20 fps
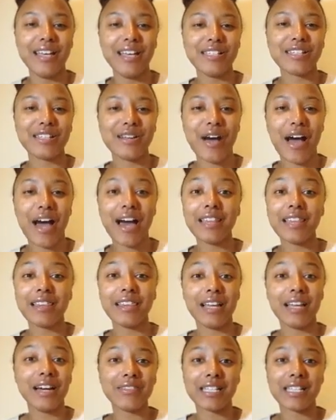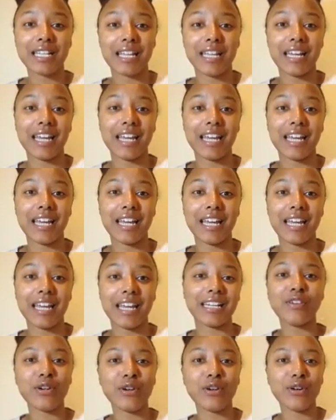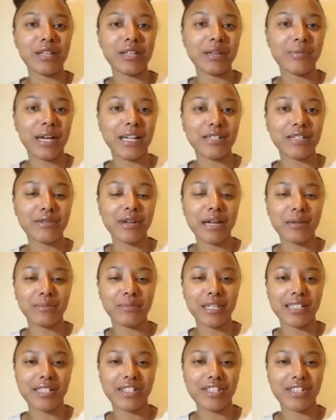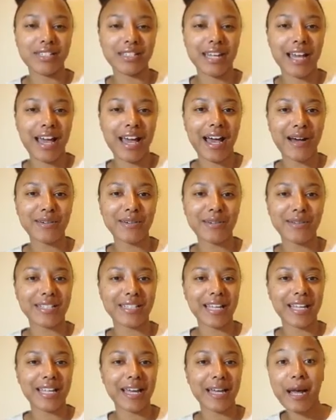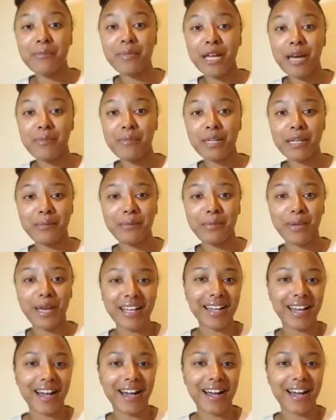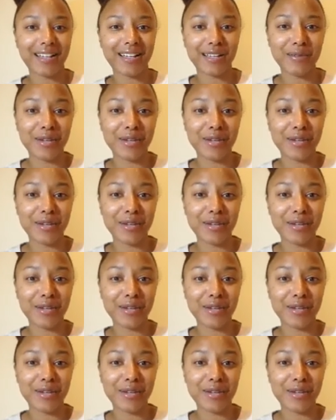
So I love to connect. I have a girl in my direct messages now who's like, "I'm coming to Bangkok.